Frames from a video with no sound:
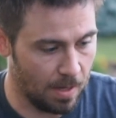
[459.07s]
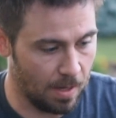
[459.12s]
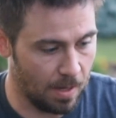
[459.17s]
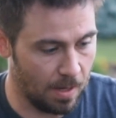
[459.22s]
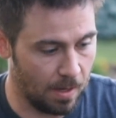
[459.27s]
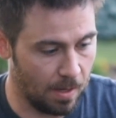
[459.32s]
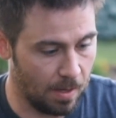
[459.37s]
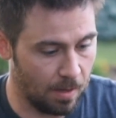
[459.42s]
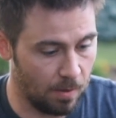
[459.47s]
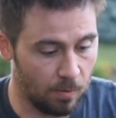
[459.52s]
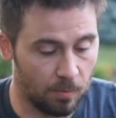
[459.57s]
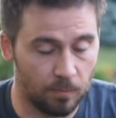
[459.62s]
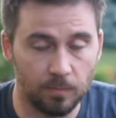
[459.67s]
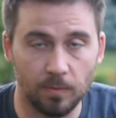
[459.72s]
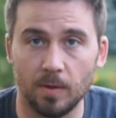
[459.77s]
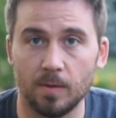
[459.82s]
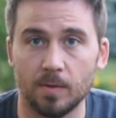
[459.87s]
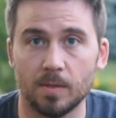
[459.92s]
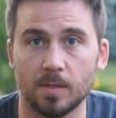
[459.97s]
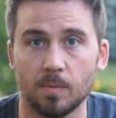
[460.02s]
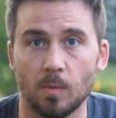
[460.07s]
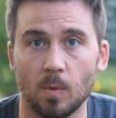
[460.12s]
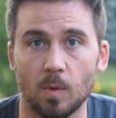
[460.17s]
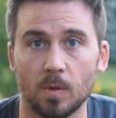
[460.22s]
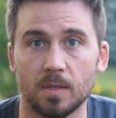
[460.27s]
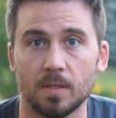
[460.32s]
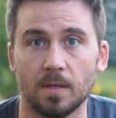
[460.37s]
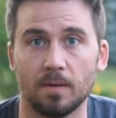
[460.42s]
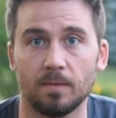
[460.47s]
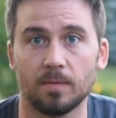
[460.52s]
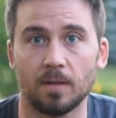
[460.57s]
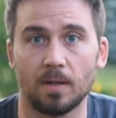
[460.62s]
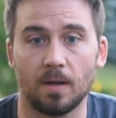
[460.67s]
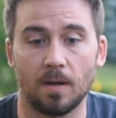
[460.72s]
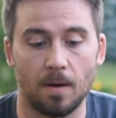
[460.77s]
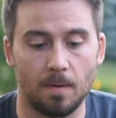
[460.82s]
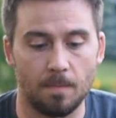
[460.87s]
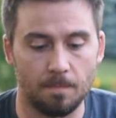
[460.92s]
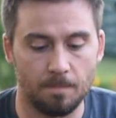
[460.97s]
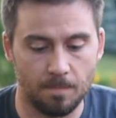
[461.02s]
and hopefully some more stuff to
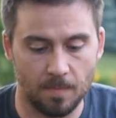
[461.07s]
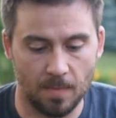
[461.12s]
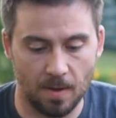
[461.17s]
come.